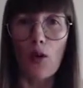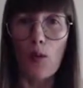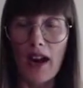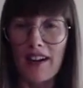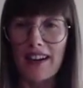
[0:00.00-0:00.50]

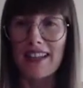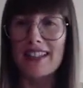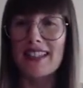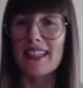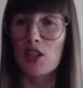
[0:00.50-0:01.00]

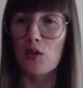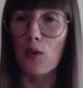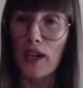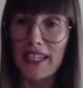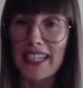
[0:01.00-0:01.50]
awareness,
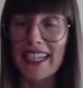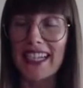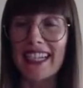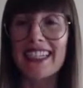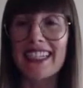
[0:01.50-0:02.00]

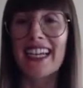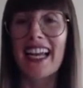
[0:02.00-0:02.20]
networking,